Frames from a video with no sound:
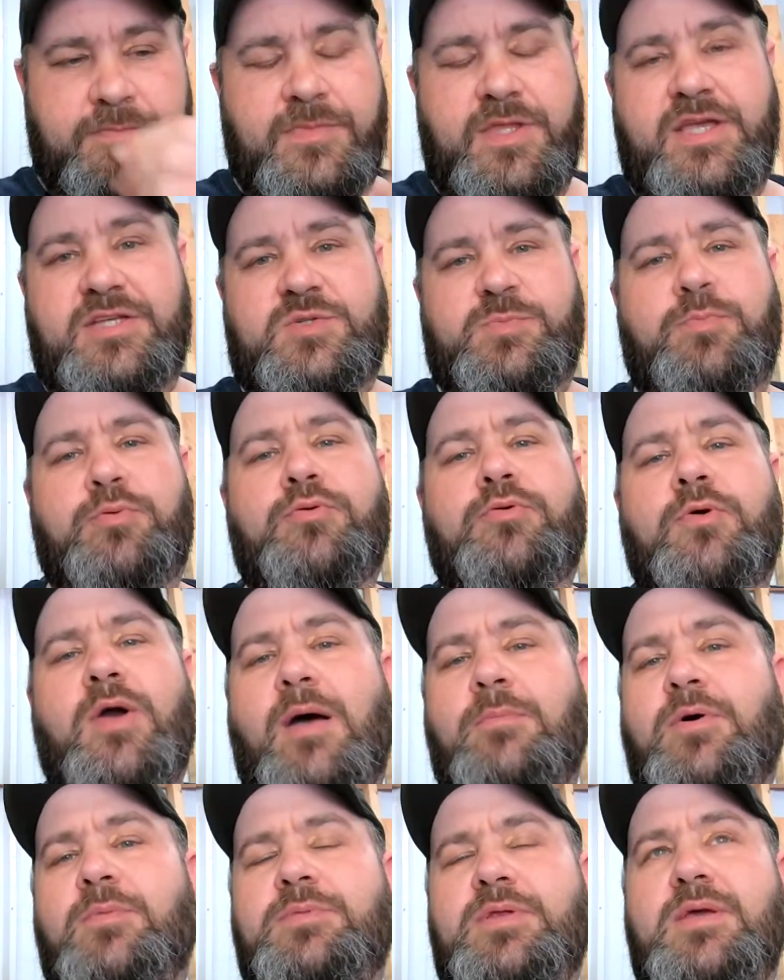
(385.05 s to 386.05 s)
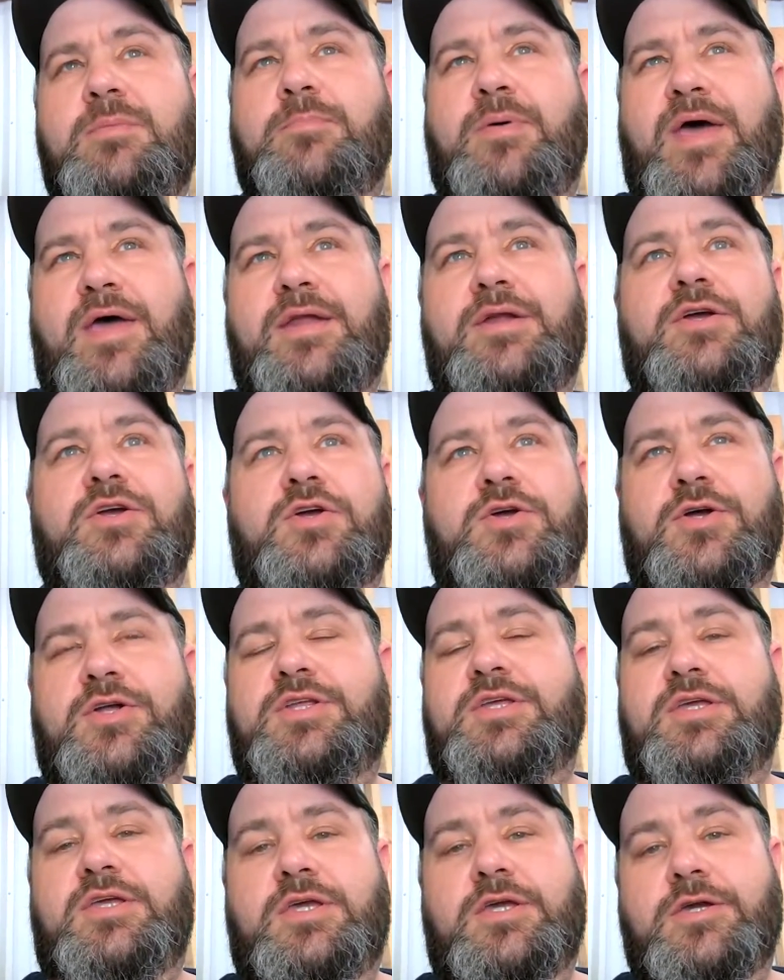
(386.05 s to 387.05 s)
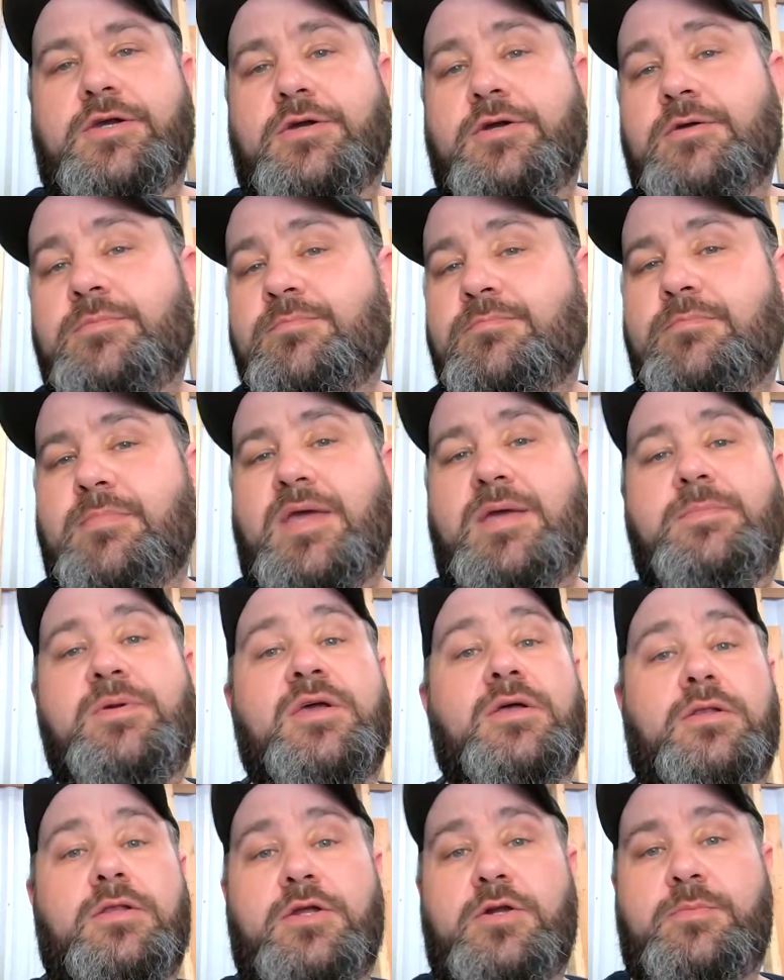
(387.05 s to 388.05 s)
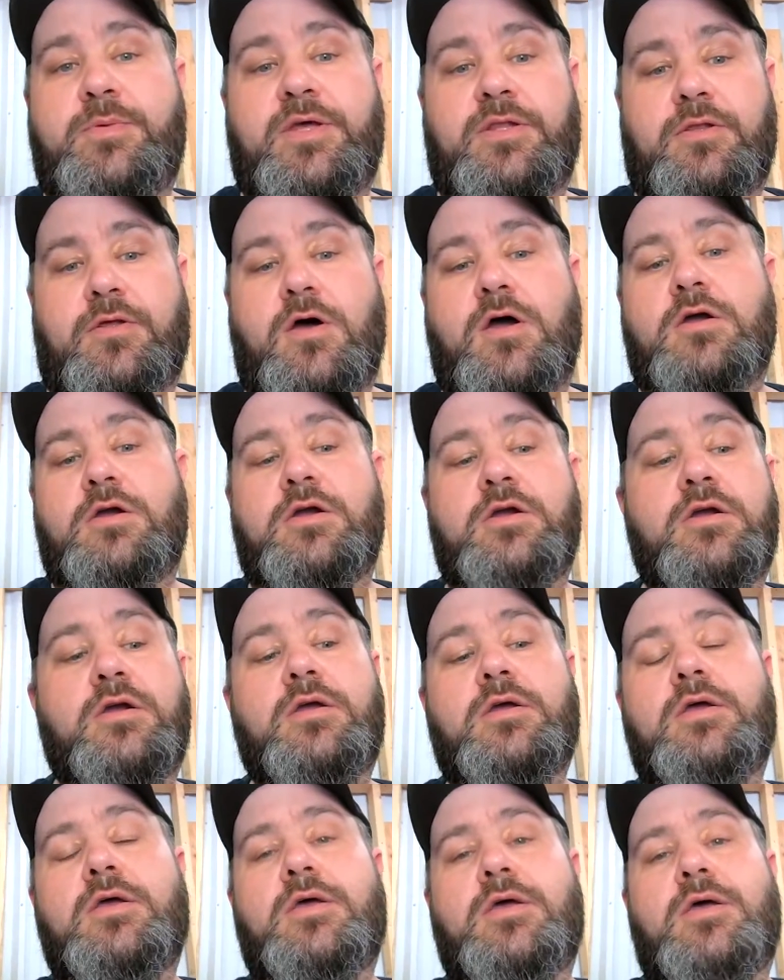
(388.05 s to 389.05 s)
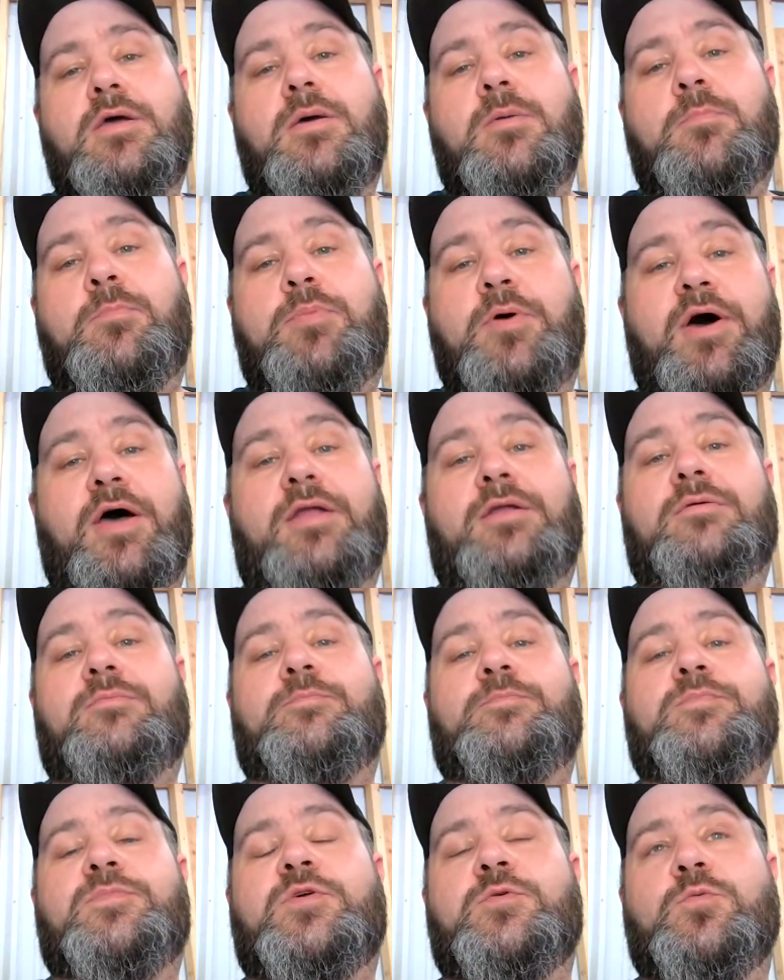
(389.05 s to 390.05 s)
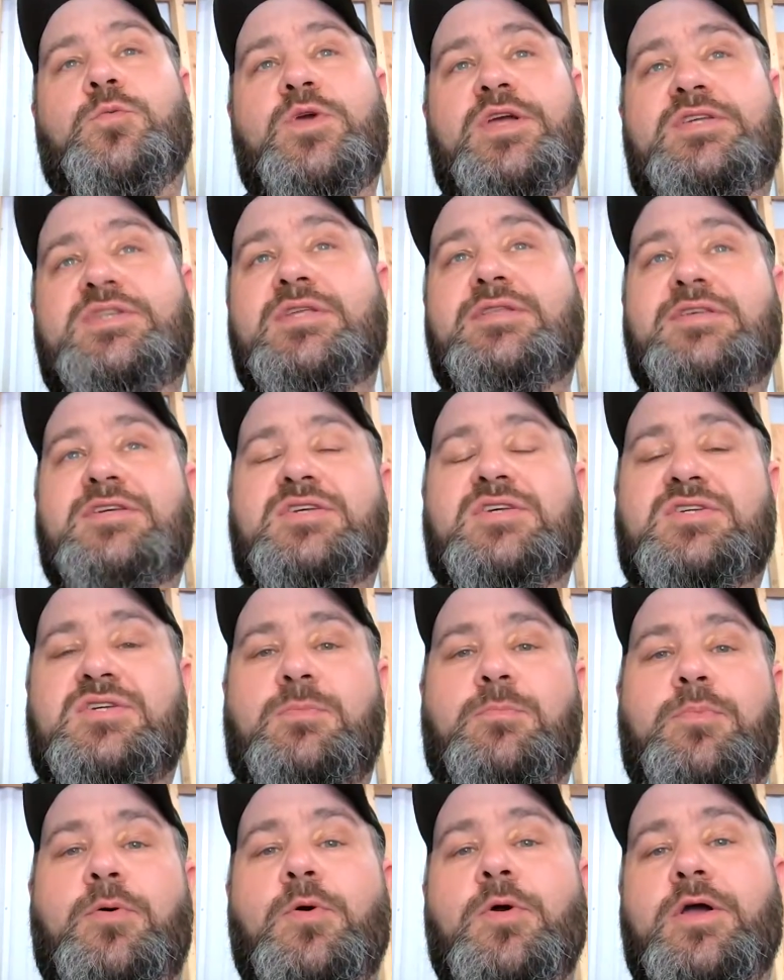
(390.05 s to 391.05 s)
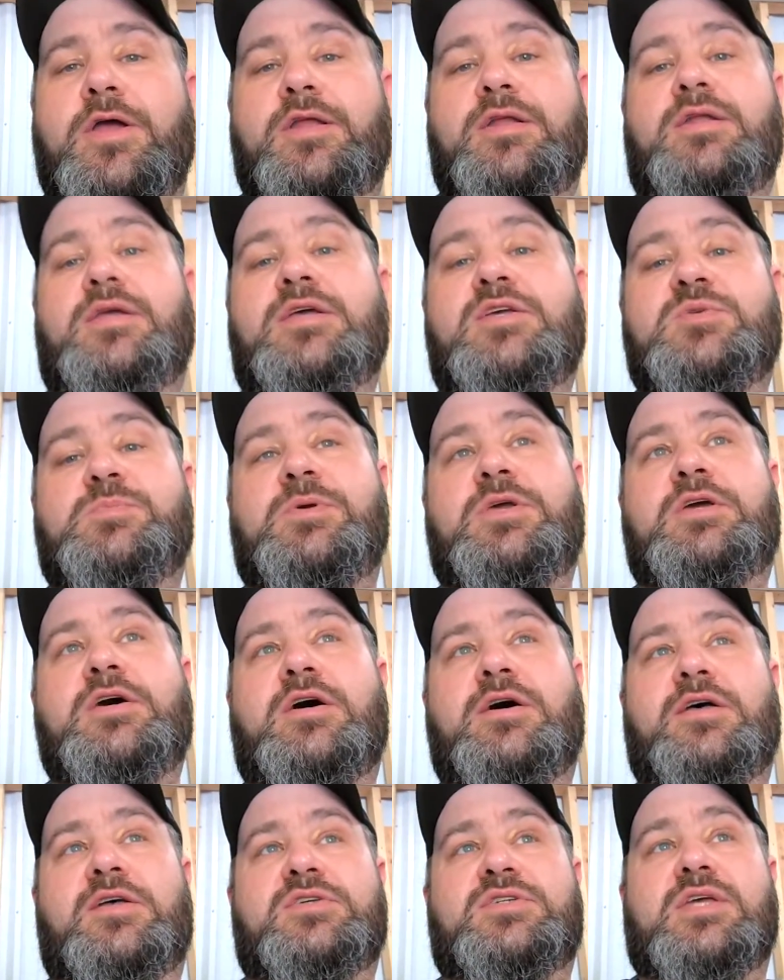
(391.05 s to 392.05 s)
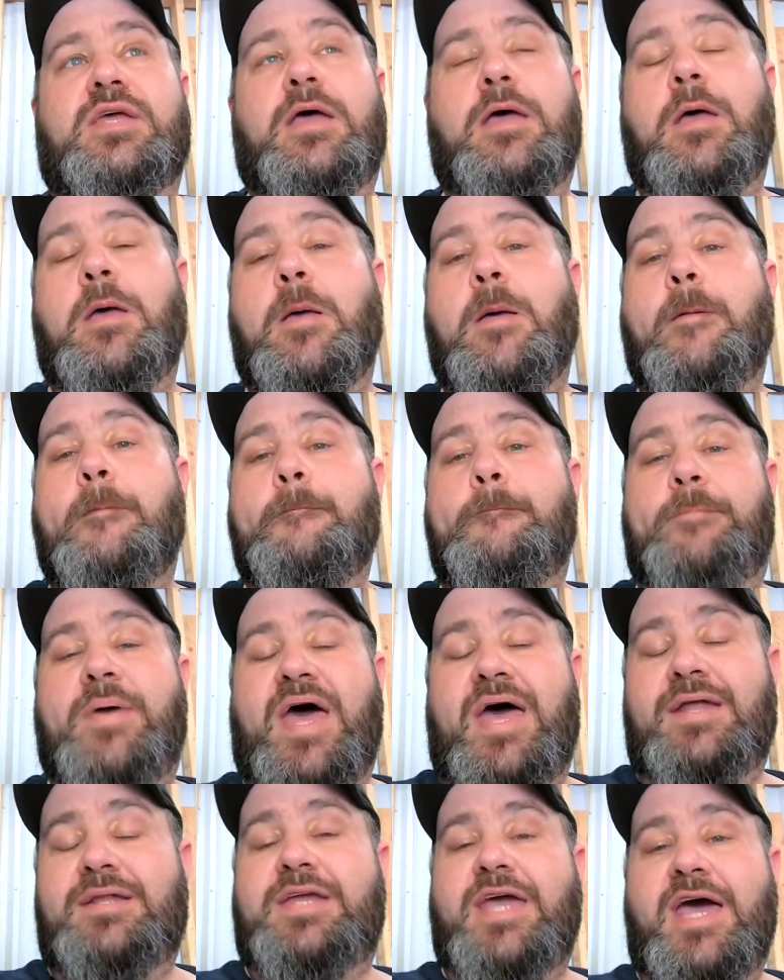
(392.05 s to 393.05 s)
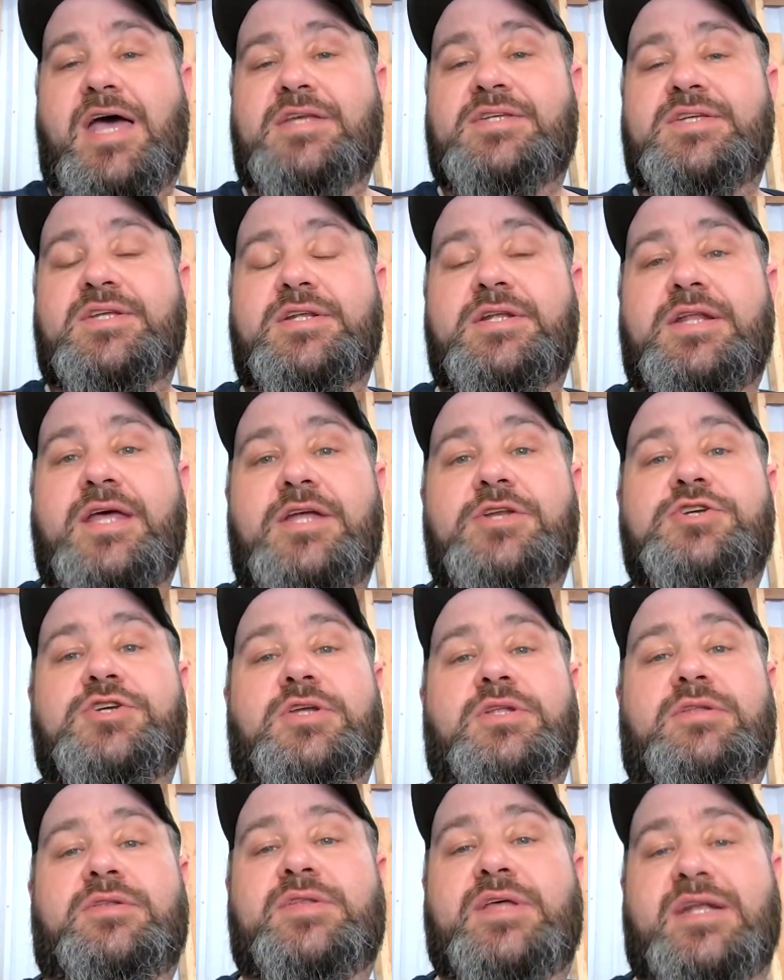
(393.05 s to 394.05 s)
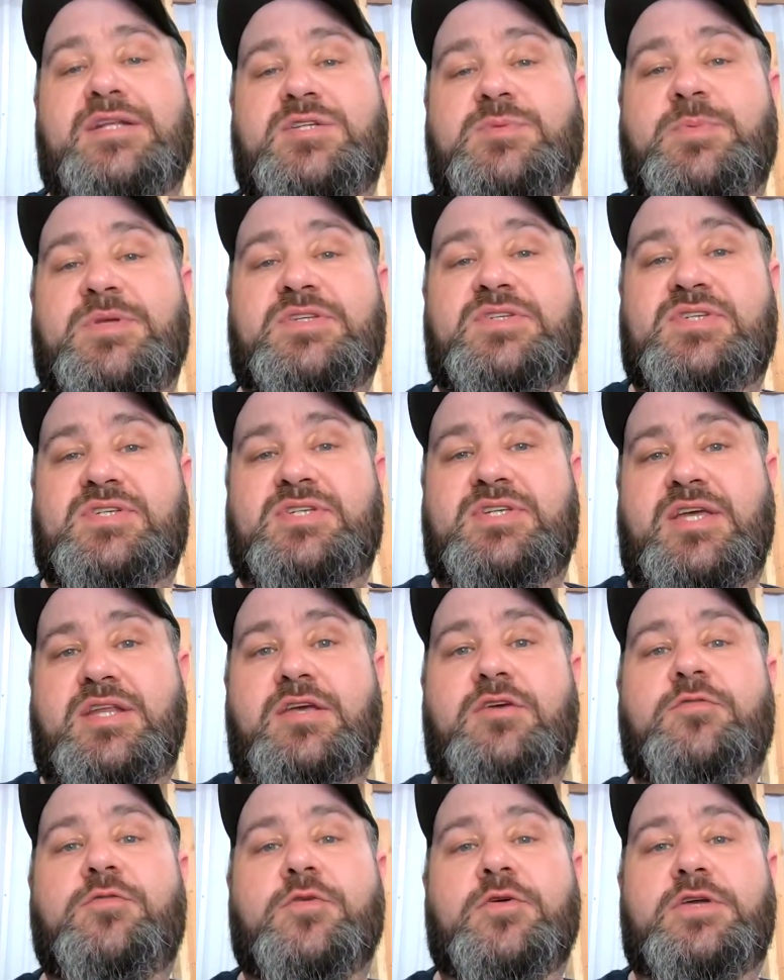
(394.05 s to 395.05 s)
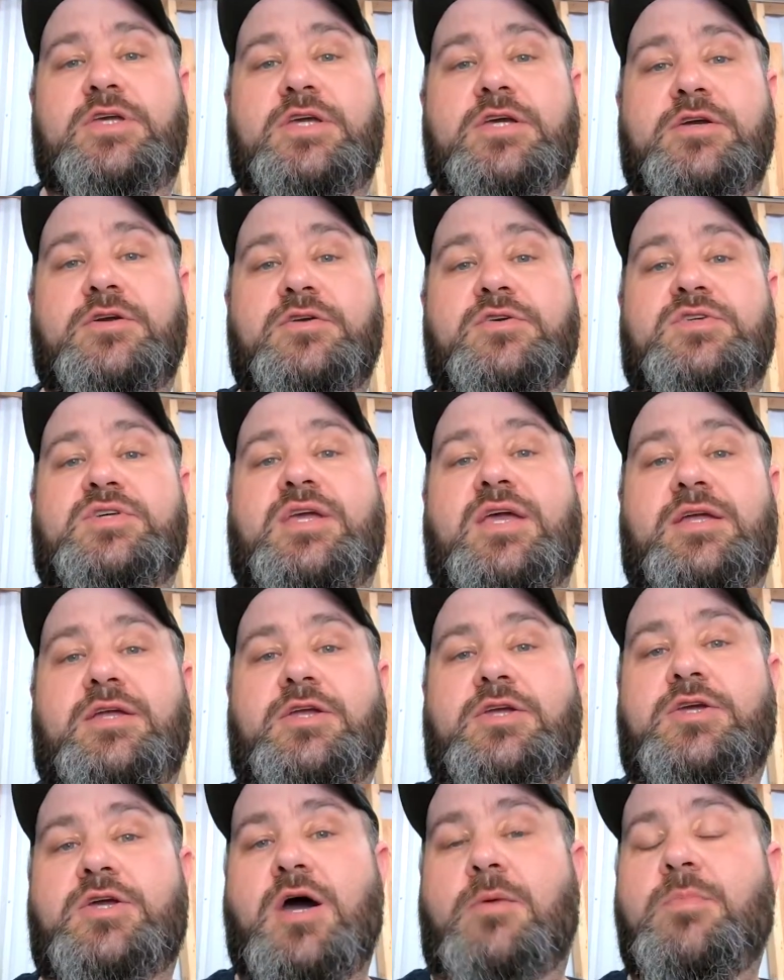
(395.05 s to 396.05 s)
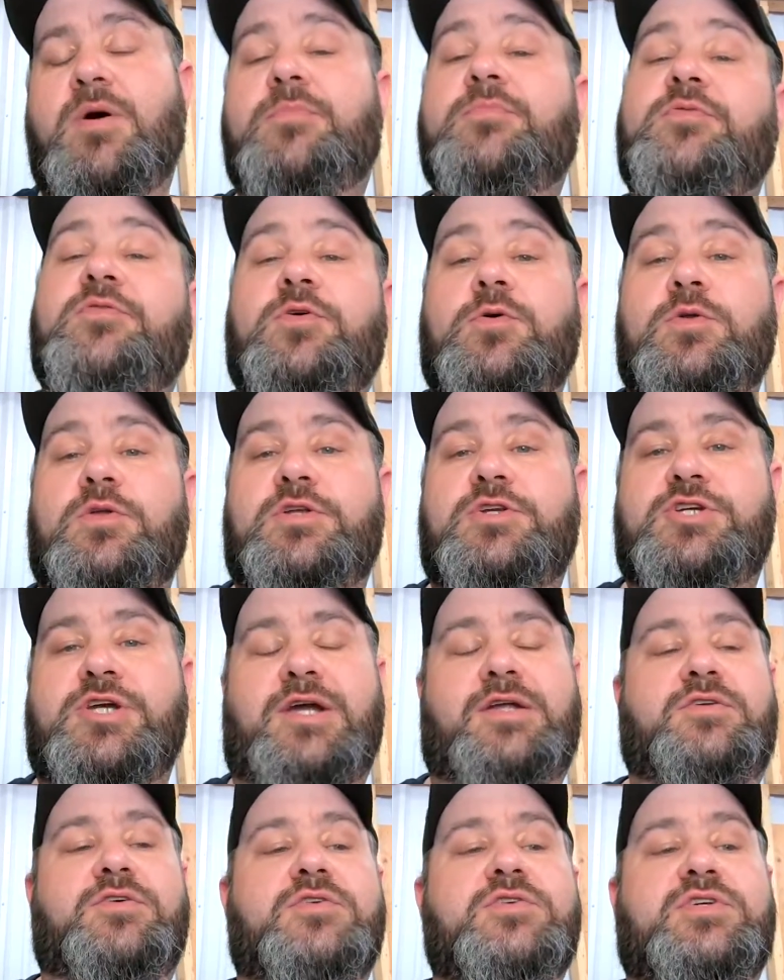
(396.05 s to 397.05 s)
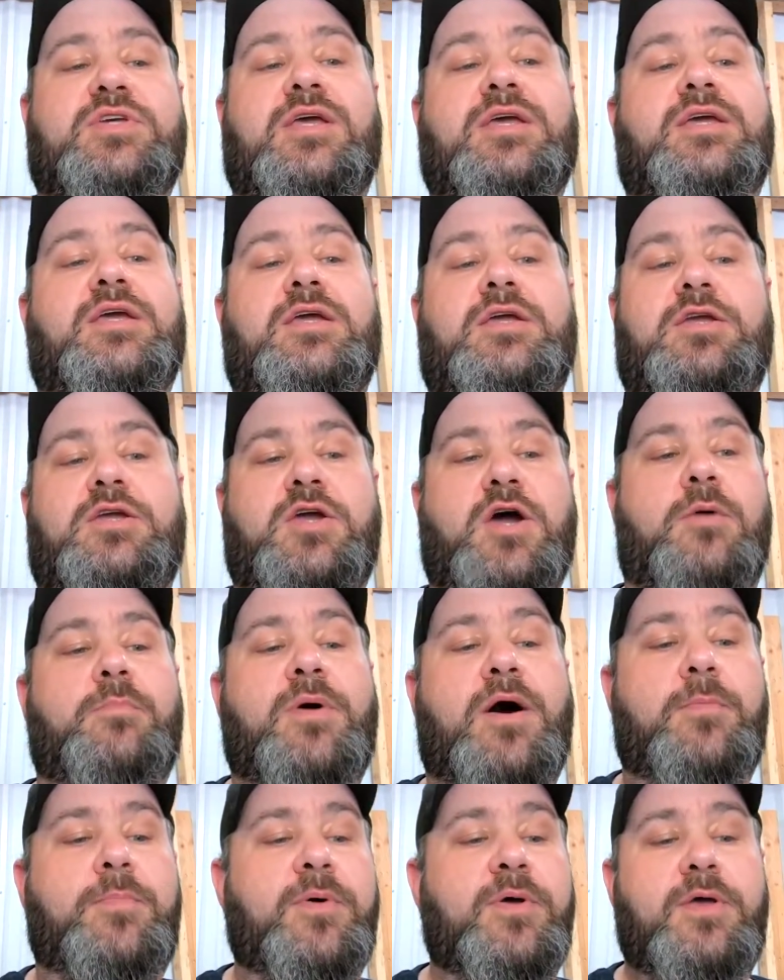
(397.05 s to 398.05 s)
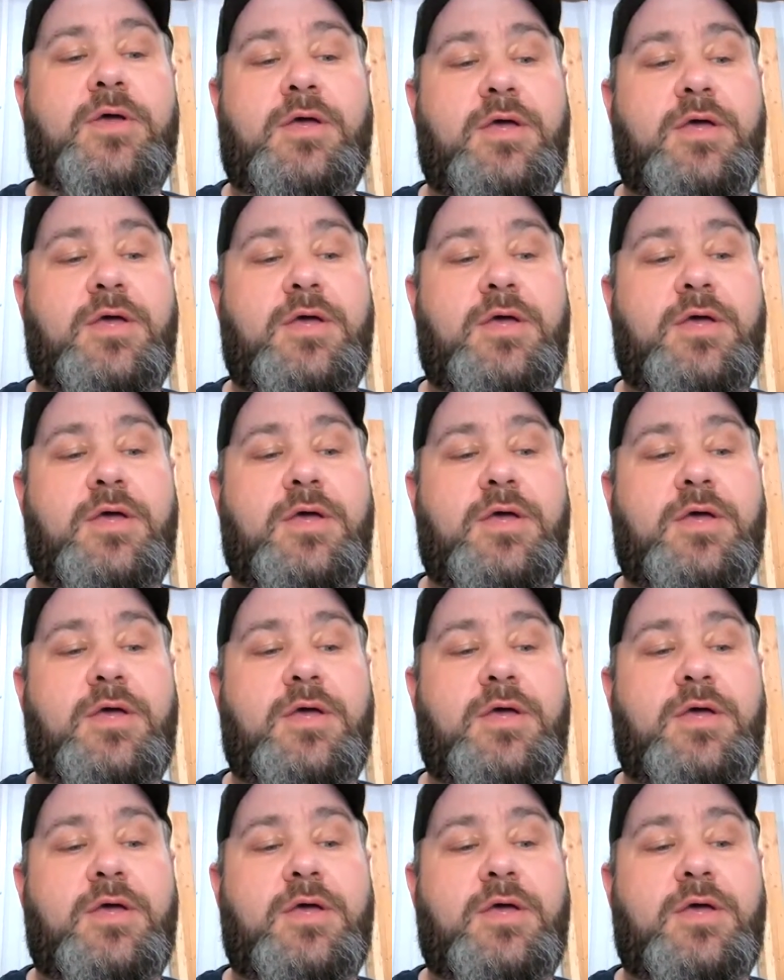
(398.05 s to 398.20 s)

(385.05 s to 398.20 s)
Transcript: It's probably been a good year, maybe a little bit longer. But the reason this is important is because bad gas in an engine that has been sitting for years can gum up fuel injectors. It can gum up